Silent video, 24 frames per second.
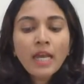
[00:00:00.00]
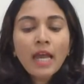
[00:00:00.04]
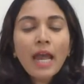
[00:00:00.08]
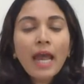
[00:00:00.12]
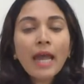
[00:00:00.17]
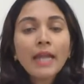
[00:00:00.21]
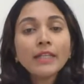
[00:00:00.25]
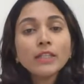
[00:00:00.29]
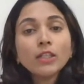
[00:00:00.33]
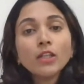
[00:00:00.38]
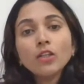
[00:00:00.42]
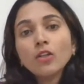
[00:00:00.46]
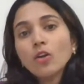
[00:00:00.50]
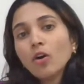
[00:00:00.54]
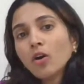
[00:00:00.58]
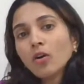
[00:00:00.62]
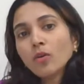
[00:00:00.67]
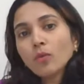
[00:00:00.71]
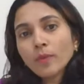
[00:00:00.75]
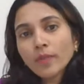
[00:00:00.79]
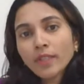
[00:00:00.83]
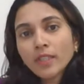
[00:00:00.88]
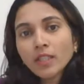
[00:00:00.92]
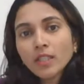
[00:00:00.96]
And along
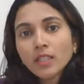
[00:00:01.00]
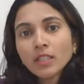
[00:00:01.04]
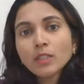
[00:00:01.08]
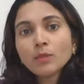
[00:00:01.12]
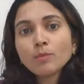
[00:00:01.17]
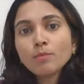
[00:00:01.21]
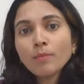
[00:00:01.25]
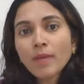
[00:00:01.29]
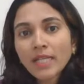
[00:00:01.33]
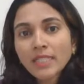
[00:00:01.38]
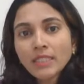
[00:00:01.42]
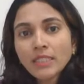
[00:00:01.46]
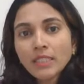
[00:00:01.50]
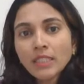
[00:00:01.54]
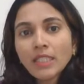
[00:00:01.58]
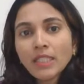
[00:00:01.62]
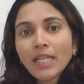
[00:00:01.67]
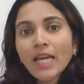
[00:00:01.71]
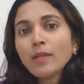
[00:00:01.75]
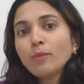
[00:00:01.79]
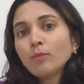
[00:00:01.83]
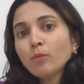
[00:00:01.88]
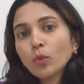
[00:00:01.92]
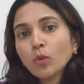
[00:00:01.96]
with this, muscle
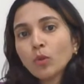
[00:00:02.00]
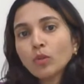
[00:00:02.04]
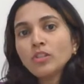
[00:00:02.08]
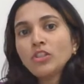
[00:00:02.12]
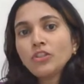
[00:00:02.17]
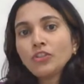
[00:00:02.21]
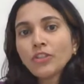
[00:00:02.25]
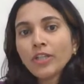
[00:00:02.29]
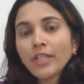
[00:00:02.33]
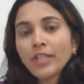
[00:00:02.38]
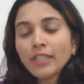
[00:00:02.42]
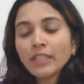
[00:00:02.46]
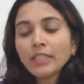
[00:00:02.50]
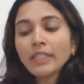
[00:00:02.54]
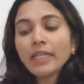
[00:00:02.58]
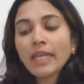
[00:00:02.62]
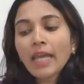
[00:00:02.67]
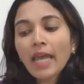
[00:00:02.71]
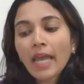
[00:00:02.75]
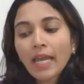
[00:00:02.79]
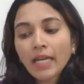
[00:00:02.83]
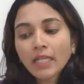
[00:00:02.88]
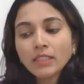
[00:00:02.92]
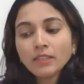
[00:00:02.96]
and bone strengthening
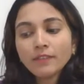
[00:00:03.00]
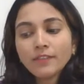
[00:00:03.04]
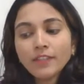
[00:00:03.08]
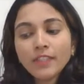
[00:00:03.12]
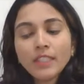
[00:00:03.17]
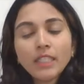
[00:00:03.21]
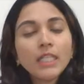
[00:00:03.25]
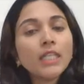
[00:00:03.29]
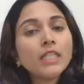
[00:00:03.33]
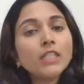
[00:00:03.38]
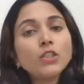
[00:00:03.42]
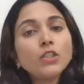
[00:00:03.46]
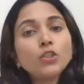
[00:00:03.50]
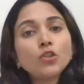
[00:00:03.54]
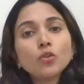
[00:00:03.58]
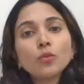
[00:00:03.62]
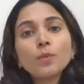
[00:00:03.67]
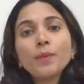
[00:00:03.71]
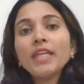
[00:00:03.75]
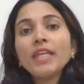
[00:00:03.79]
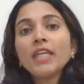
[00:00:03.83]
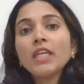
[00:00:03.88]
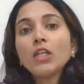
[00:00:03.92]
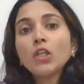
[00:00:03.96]
activity is to
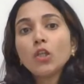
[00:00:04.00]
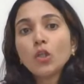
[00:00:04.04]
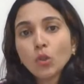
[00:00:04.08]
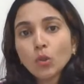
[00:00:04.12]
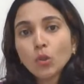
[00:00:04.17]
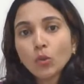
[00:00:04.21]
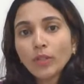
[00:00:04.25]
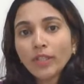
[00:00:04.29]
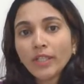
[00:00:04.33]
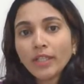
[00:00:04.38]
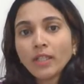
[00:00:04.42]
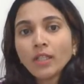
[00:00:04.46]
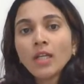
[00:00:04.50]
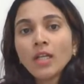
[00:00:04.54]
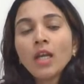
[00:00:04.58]
be included,